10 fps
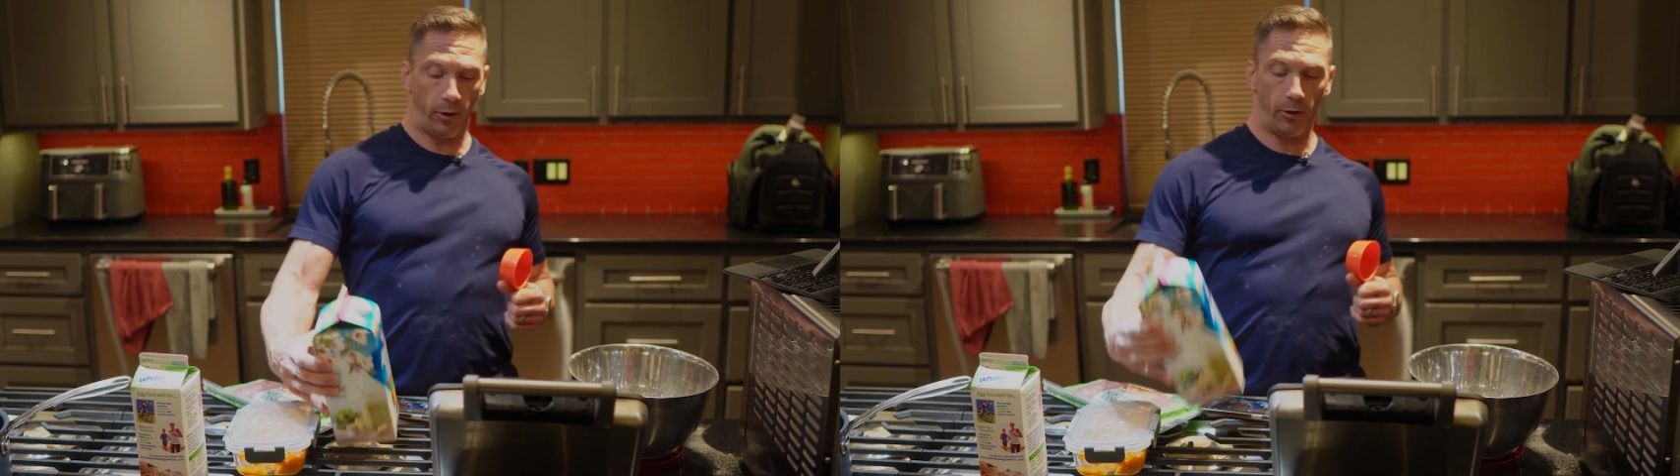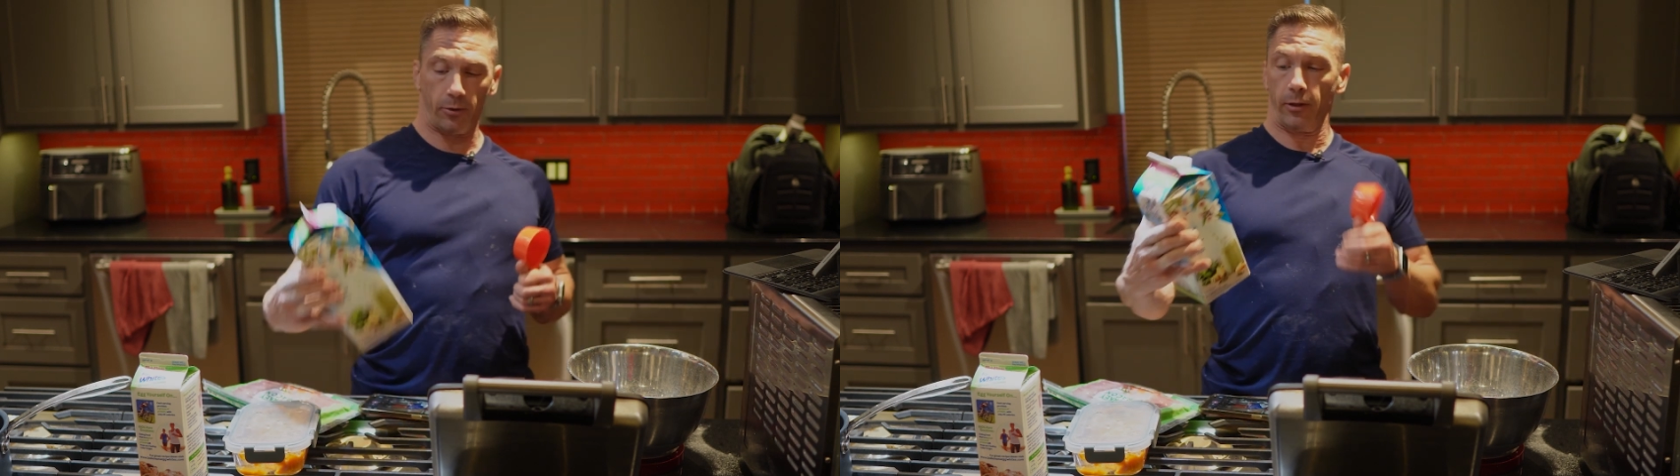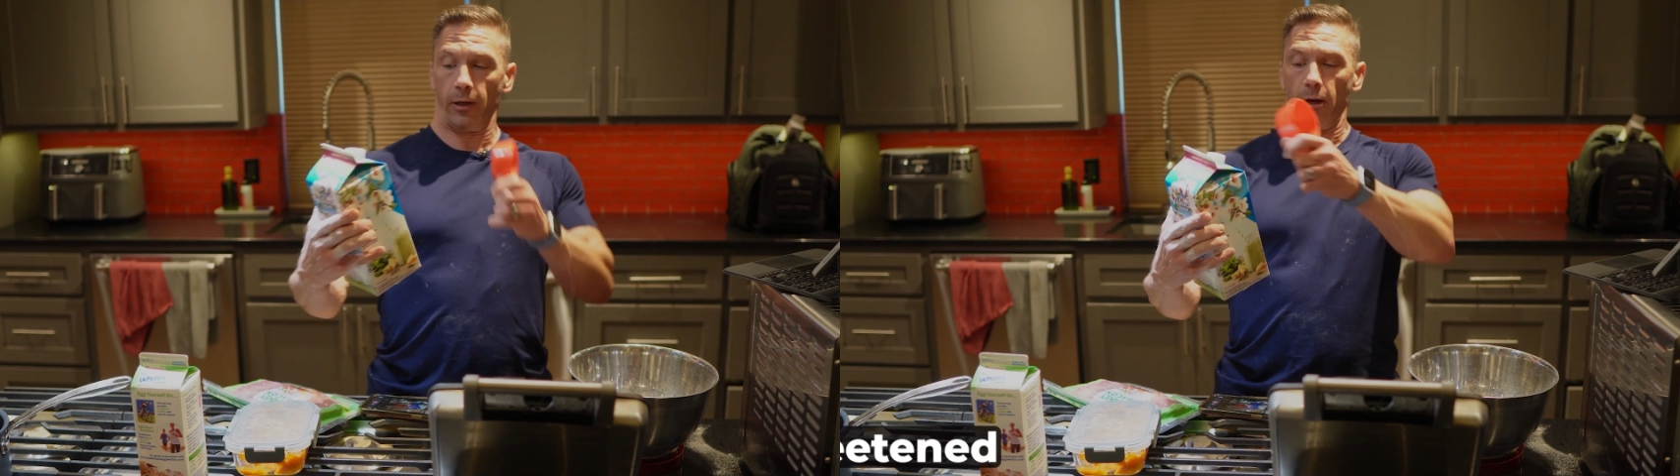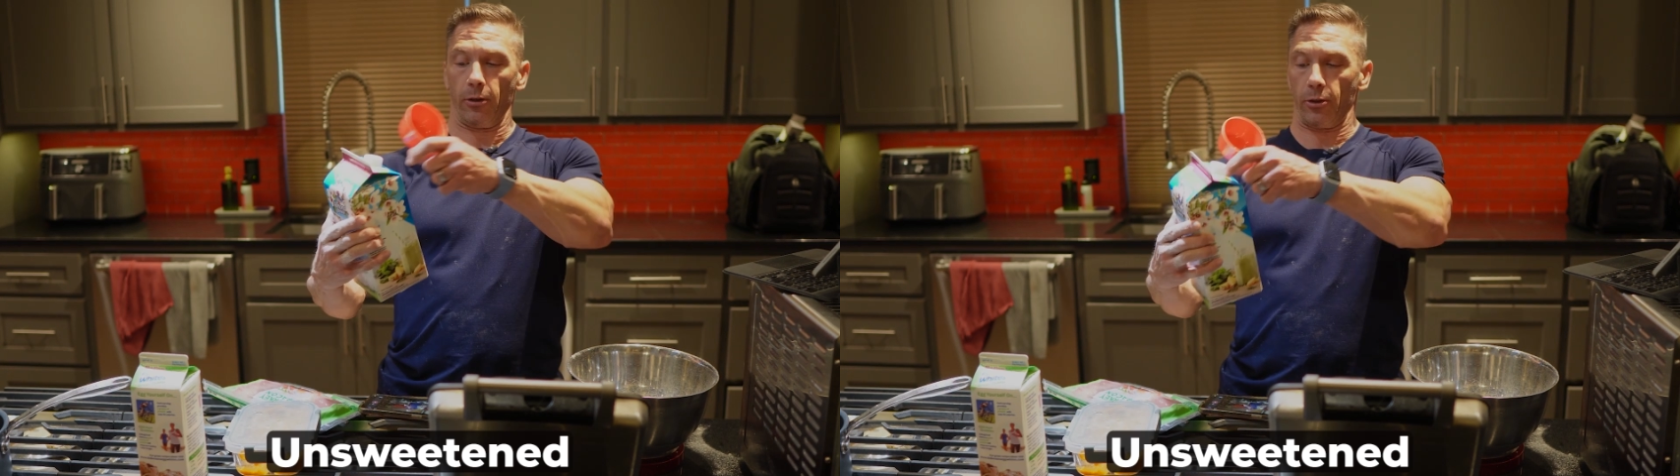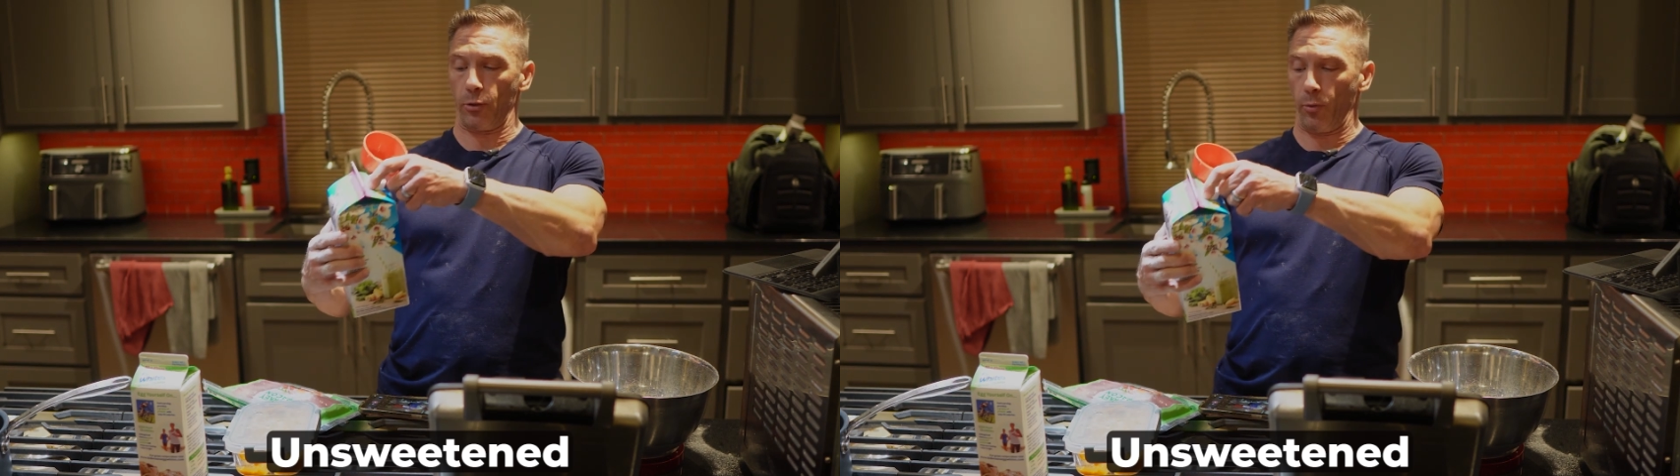using the
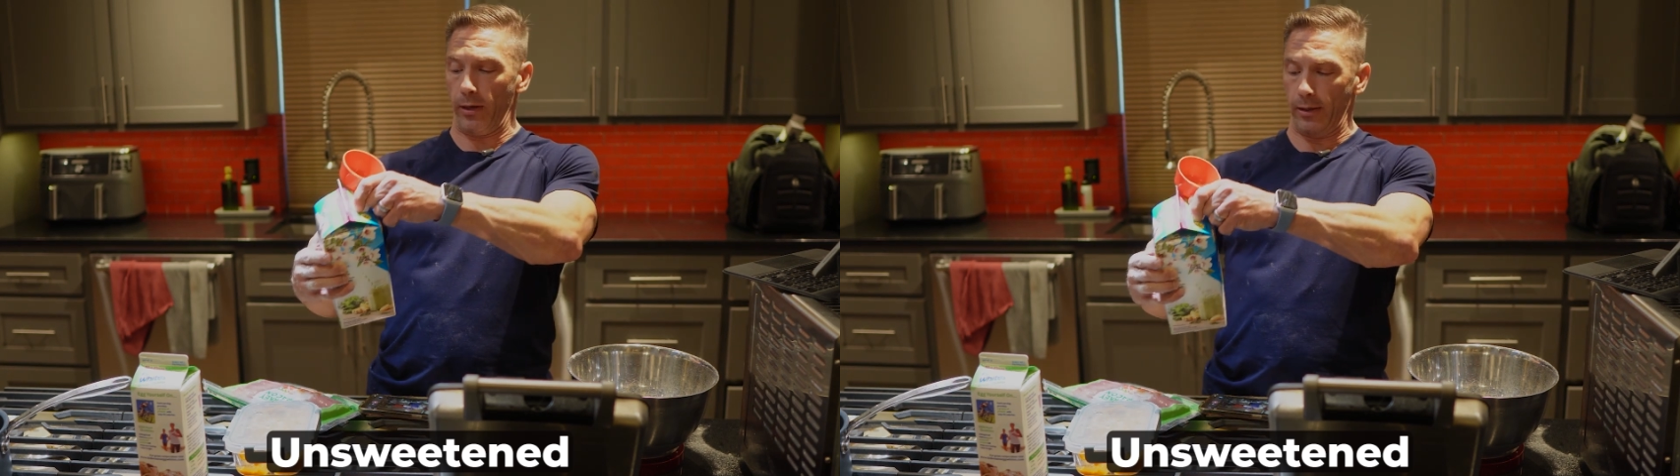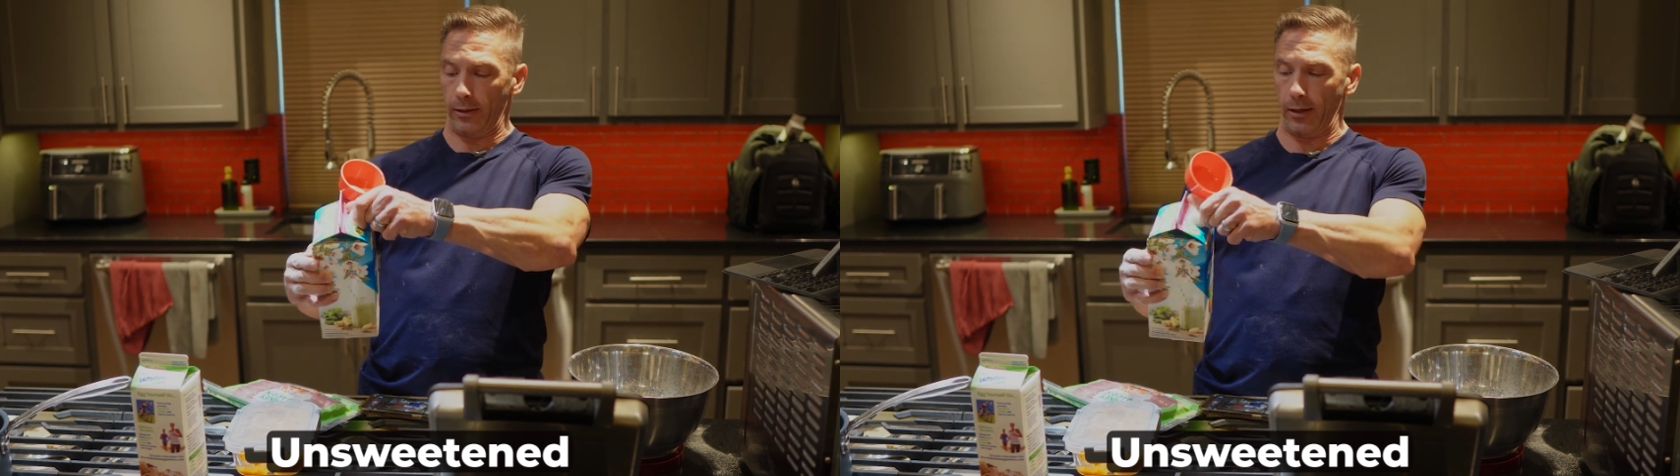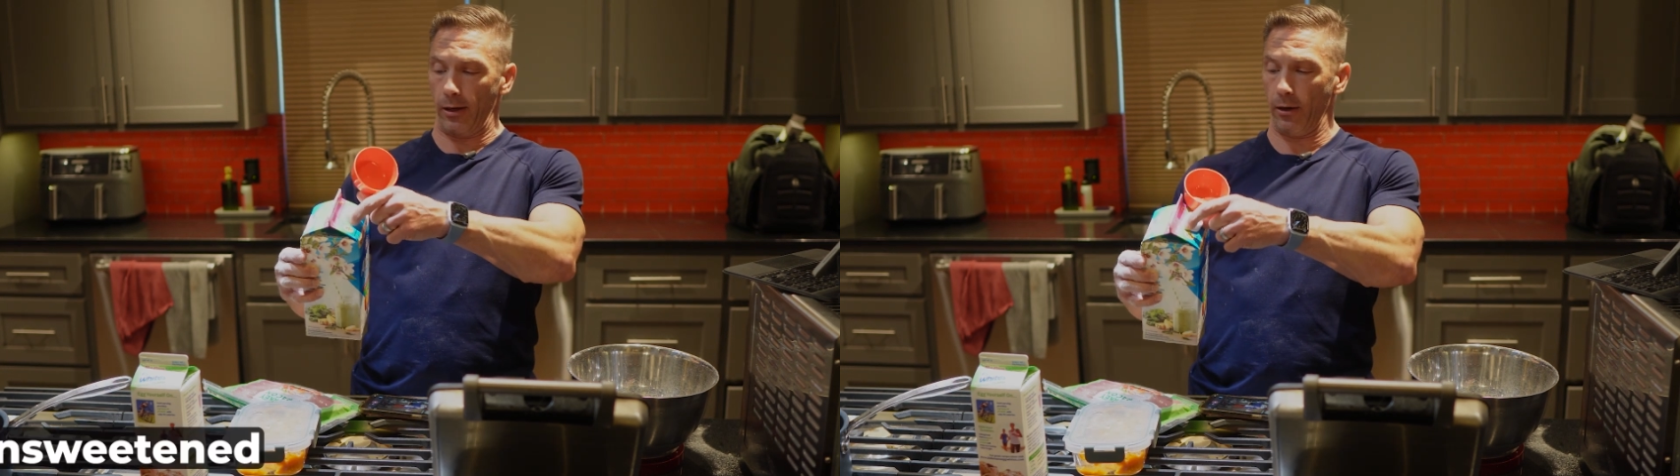unsweetened